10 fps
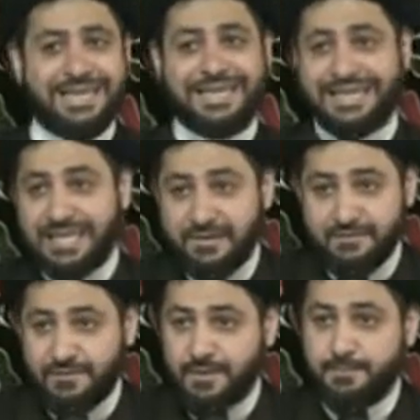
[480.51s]
and
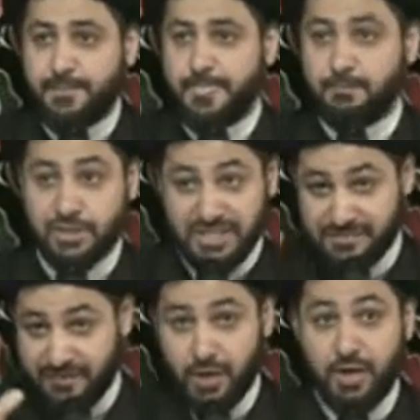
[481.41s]
leave, which
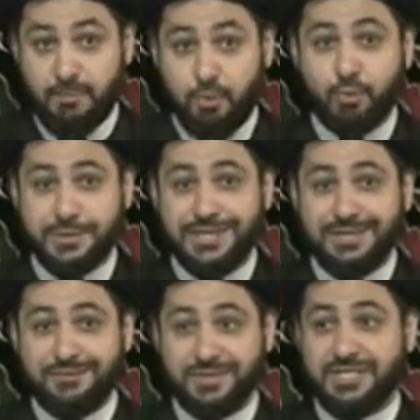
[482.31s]
is very
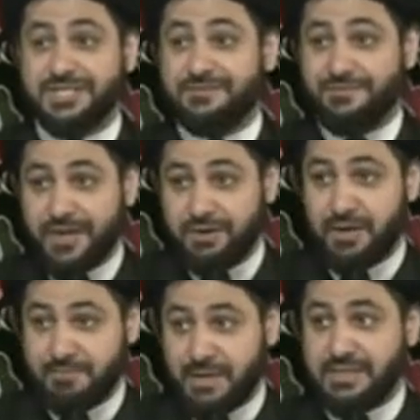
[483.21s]
important, which is
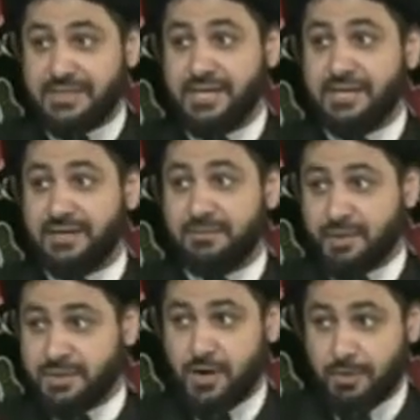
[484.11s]
very amazing. I'm
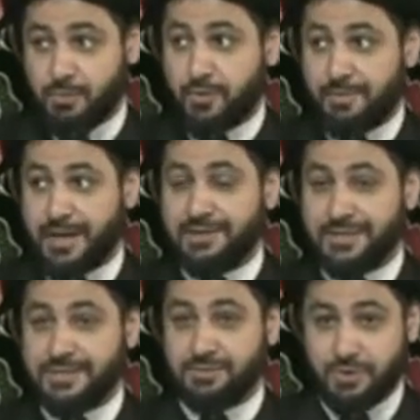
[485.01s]
going to talk more about
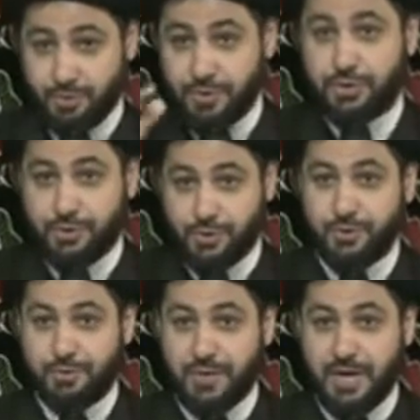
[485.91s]
this, which we should
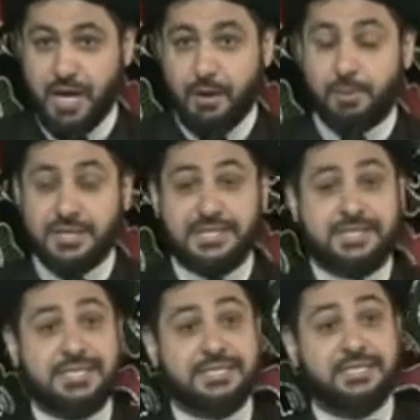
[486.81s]
do. But
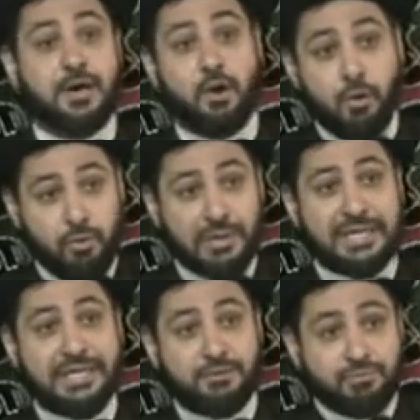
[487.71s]
is this the
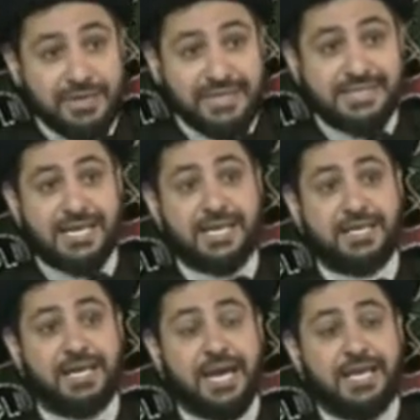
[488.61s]
only
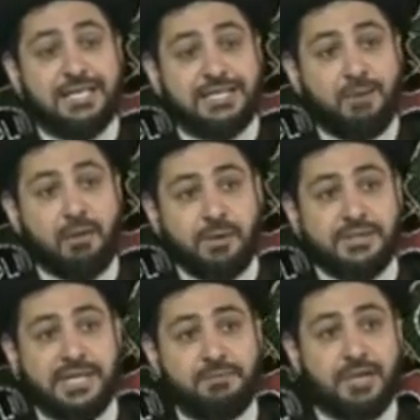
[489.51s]
reason that Imam
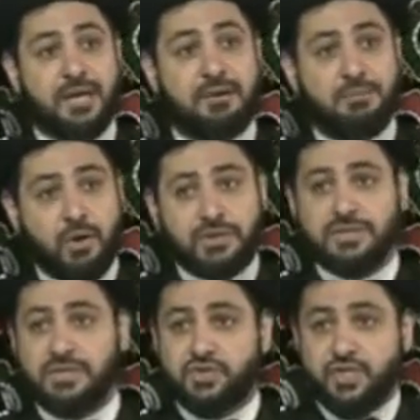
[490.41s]
Hussein became
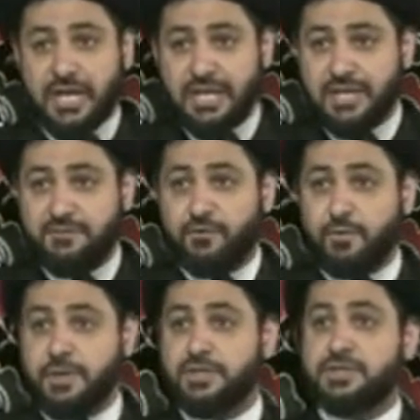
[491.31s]
martyred and shaheed
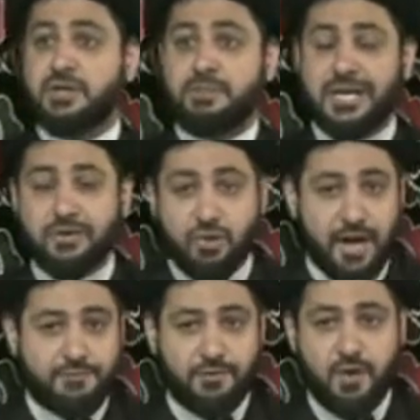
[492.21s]
for me just come and
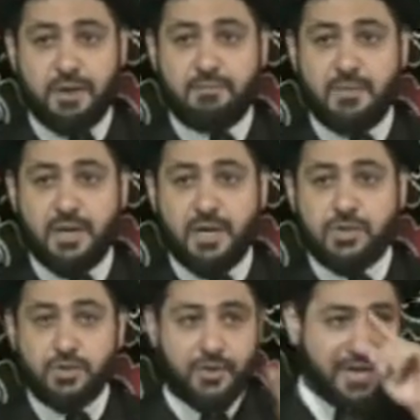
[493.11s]
cry for him?
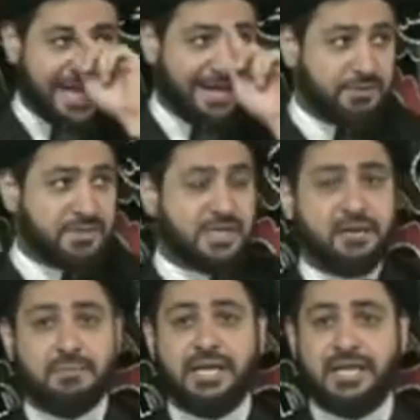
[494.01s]
So then
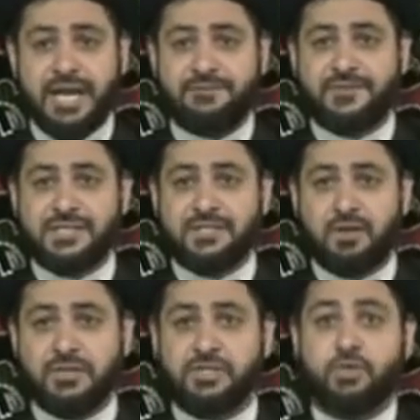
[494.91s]
outside my life
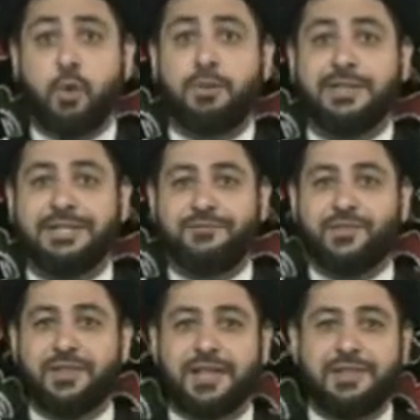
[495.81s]
itself is totally
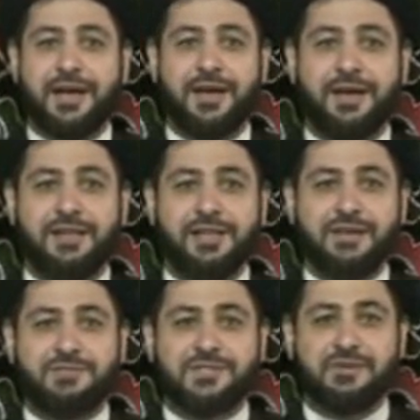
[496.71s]
different than the
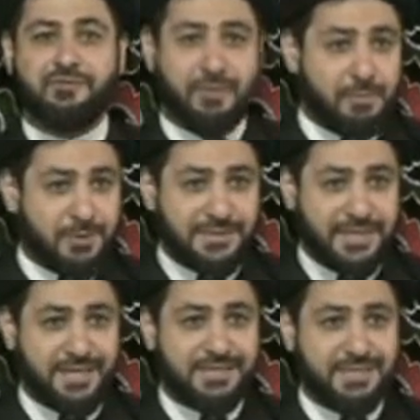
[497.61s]
life itself of Imam Hussein